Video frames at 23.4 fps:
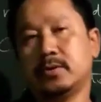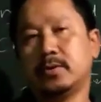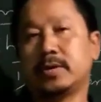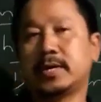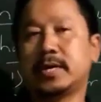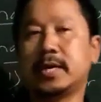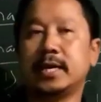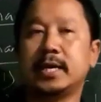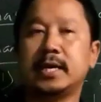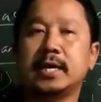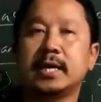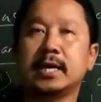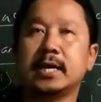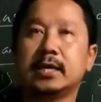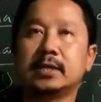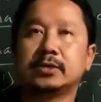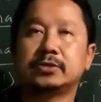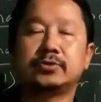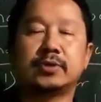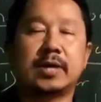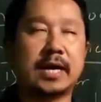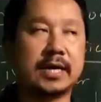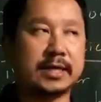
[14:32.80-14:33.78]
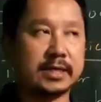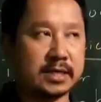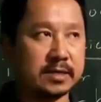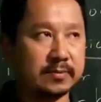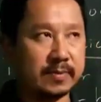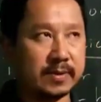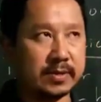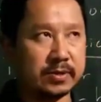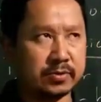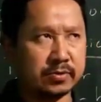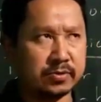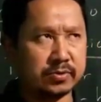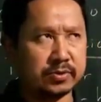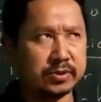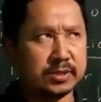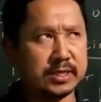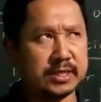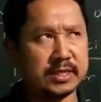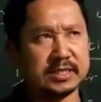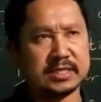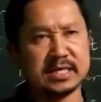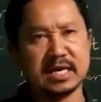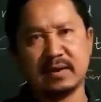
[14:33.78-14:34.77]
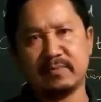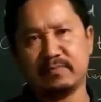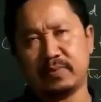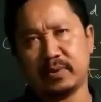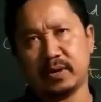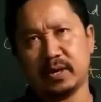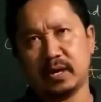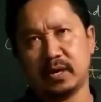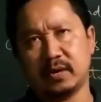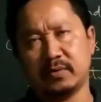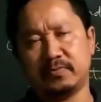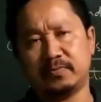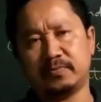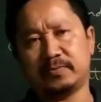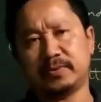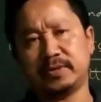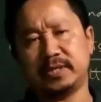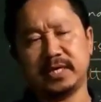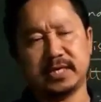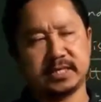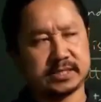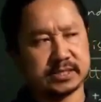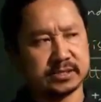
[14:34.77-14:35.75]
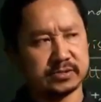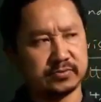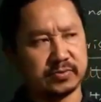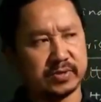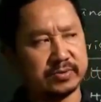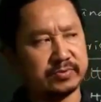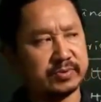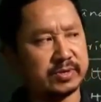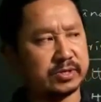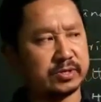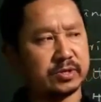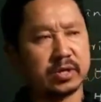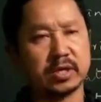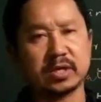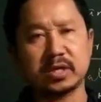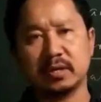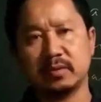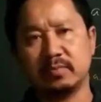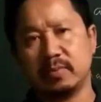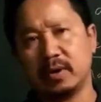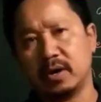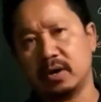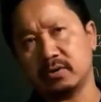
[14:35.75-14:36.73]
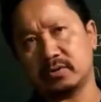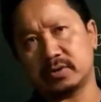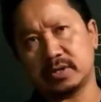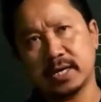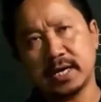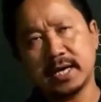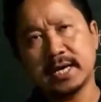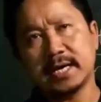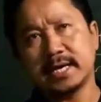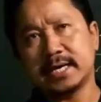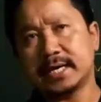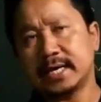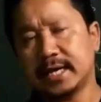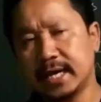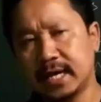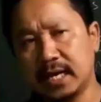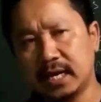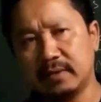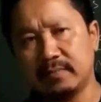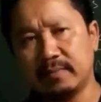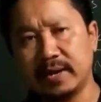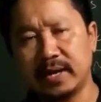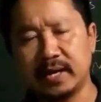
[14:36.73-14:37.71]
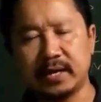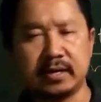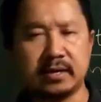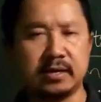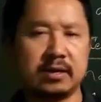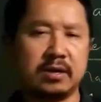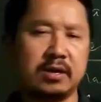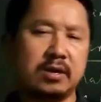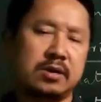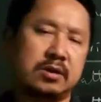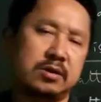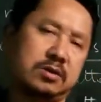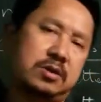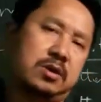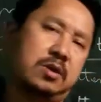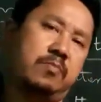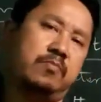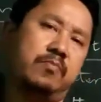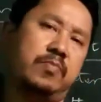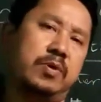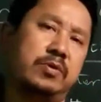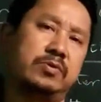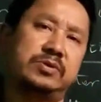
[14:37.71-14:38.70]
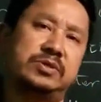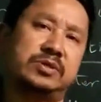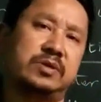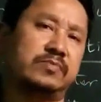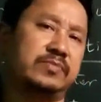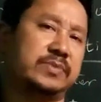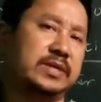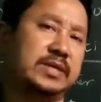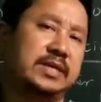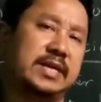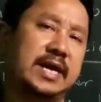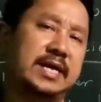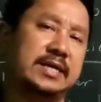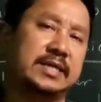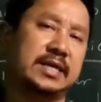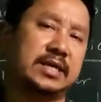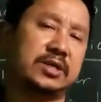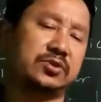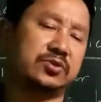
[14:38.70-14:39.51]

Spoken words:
Okay, so I have given you the example of this when we are talking about element, compound, something like that.